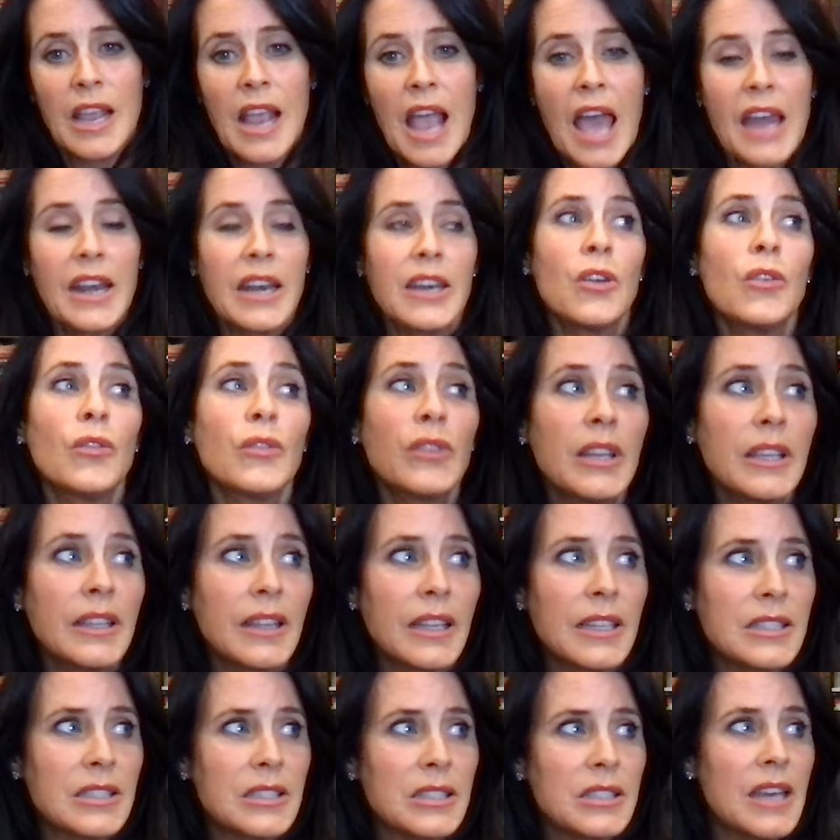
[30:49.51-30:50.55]
And I don't think
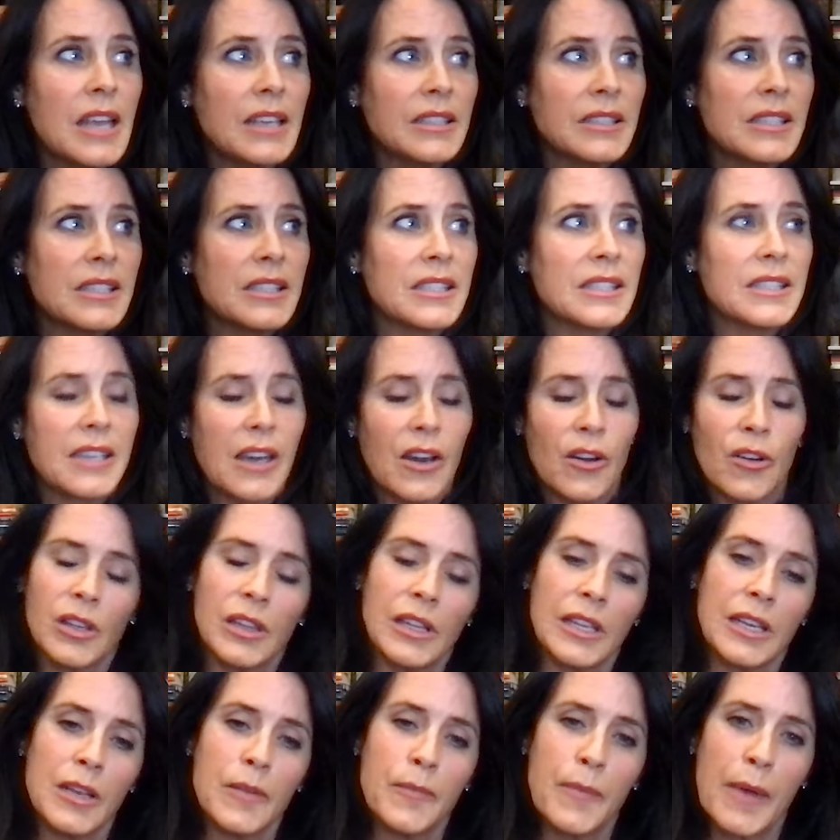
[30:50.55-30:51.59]
that's
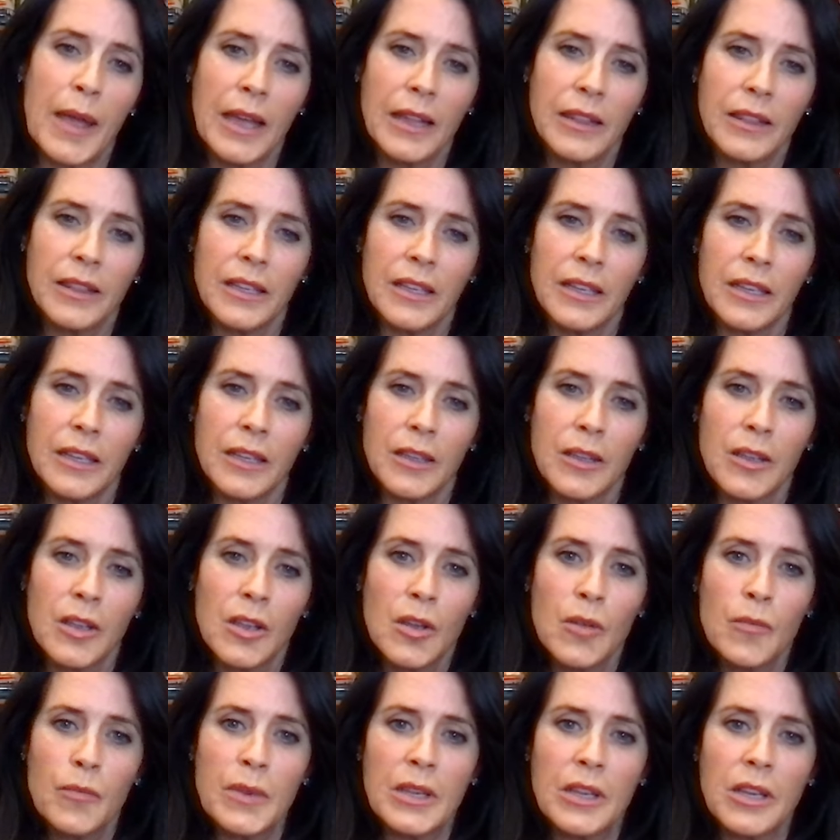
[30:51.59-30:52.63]
necessarily a bad thing
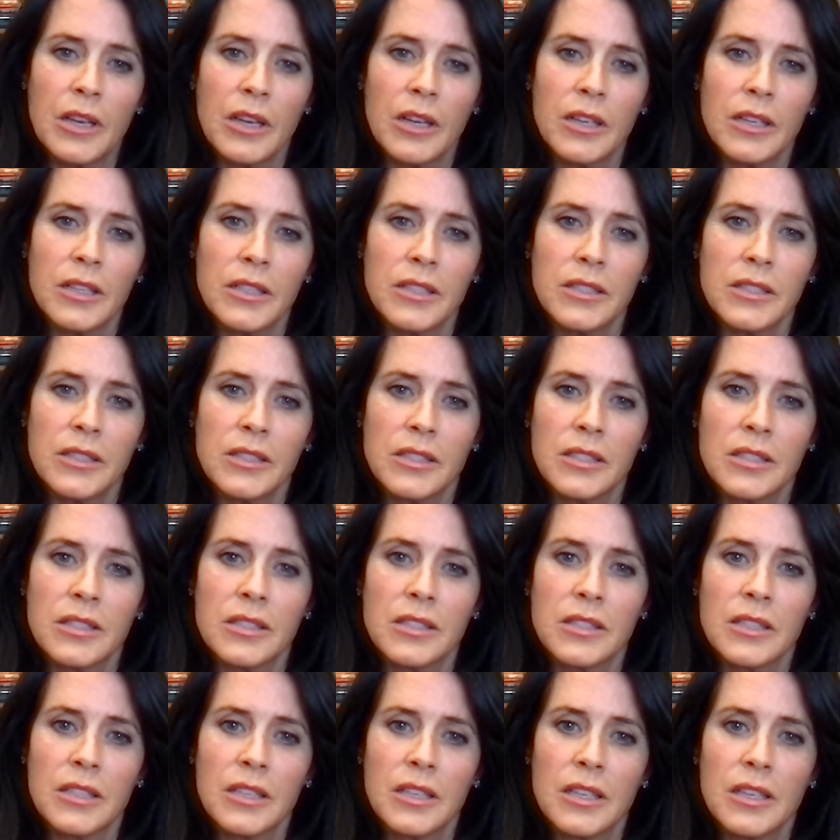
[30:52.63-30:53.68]

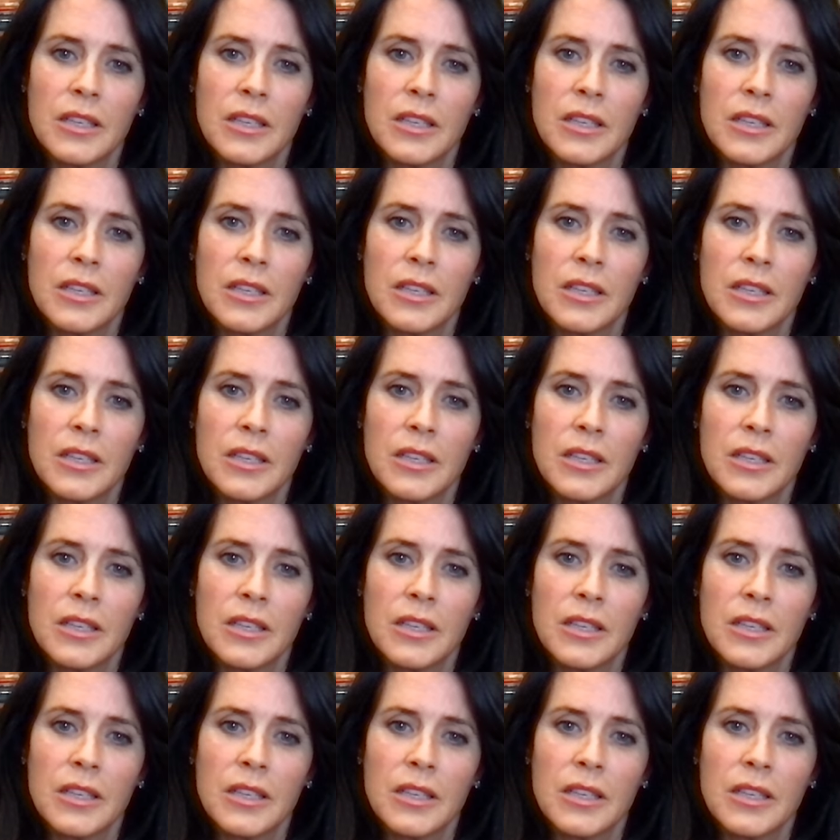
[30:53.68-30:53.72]
because